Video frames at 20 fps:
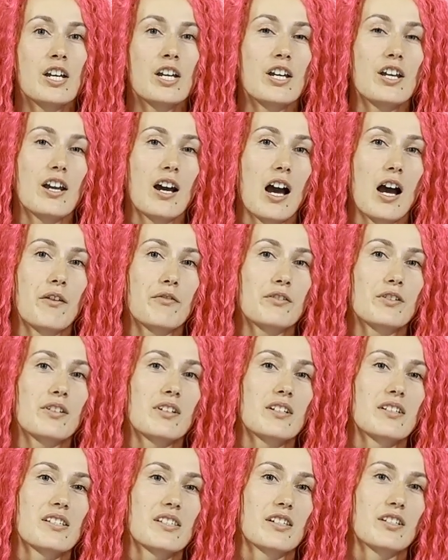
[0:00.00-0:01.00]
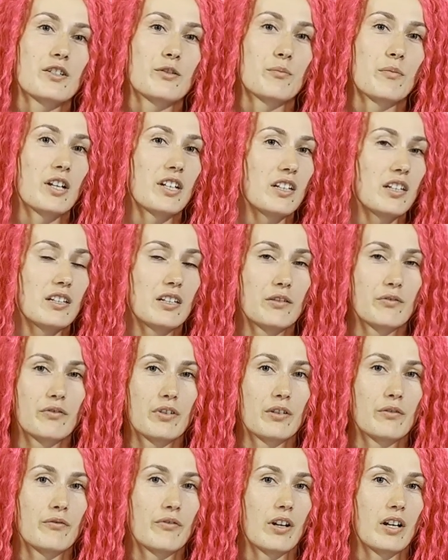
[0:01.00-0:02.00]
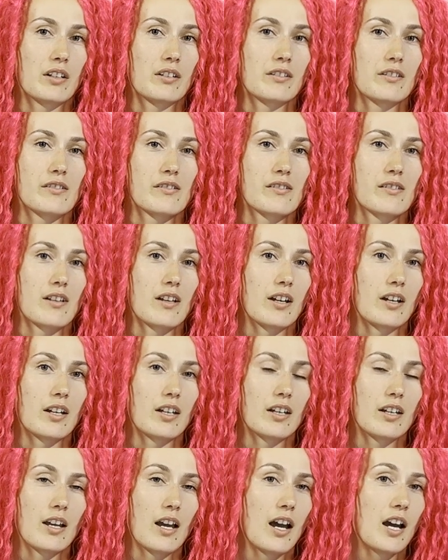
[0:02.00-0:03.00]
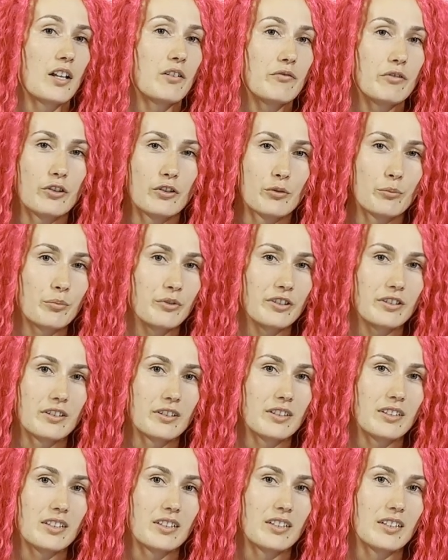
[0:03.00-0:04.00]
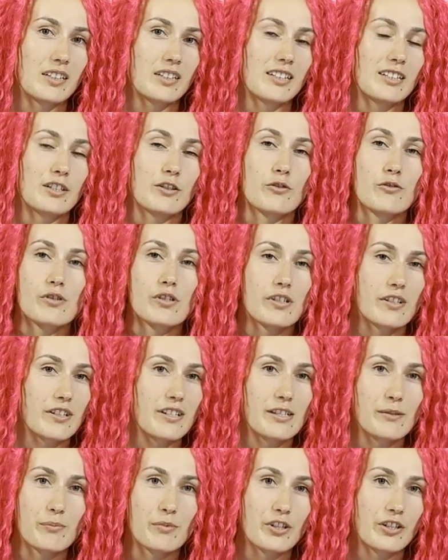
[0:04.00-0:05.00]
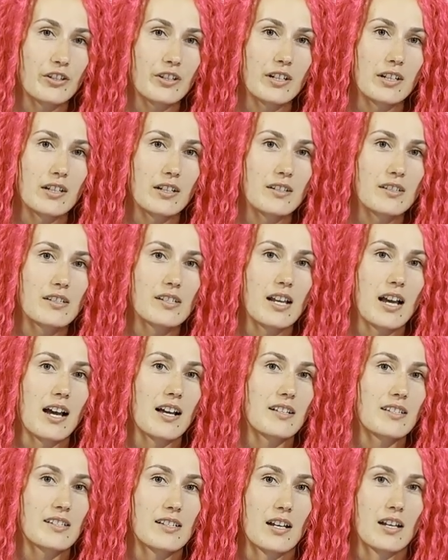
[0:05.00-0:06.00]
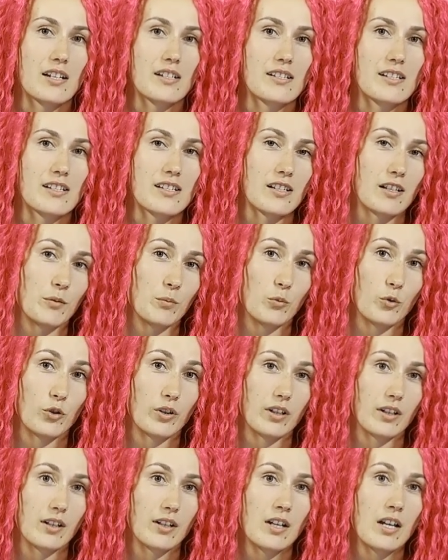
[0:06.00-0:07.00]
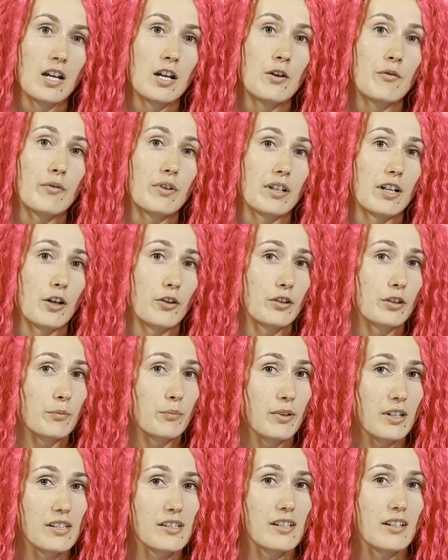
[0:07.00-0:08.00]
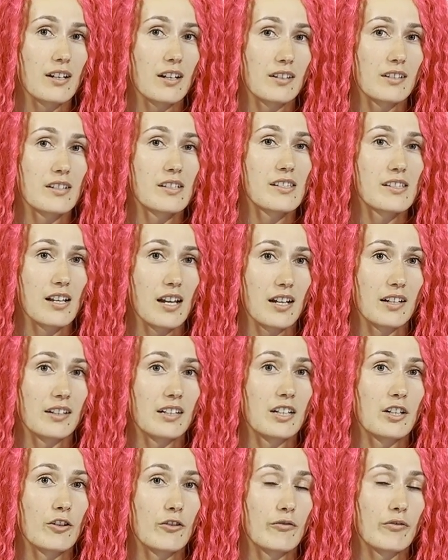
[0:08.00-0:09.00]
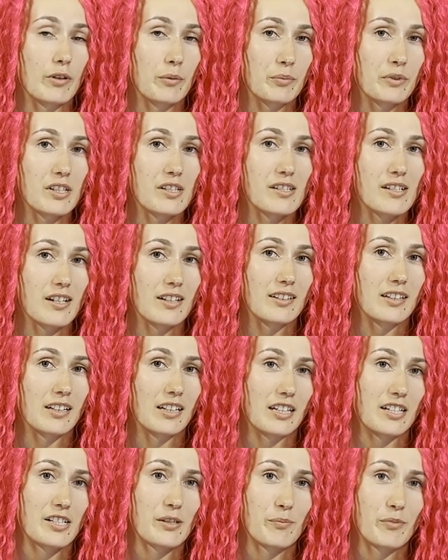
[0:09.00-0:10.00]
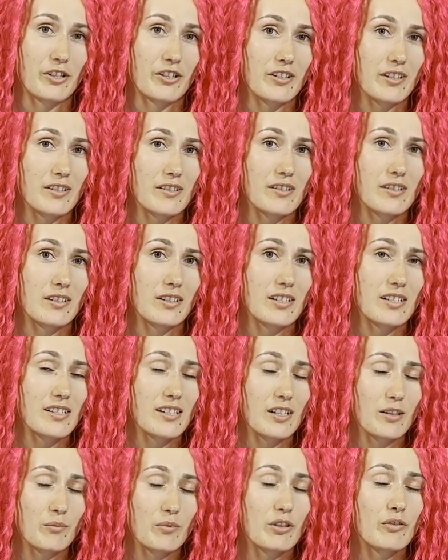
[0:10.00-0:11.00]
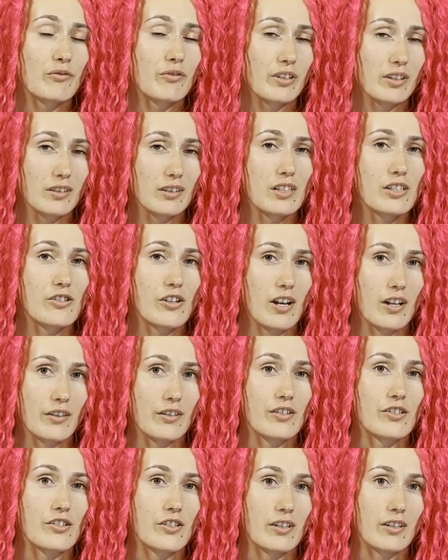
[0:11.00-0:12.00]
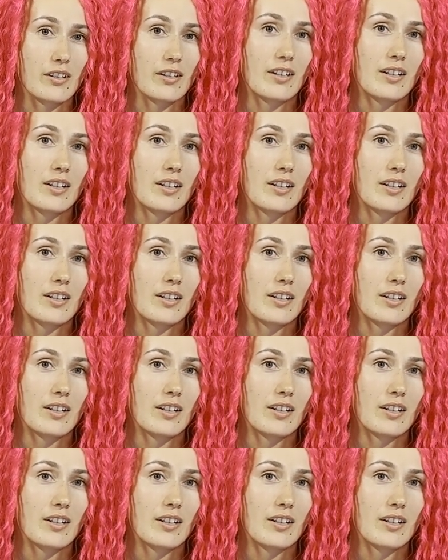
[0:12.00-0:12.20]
You have to consider many different factors like ad viewability, user experience, ad sizes, and more. Without a basic understanding of web design and experience, this can be really challenging.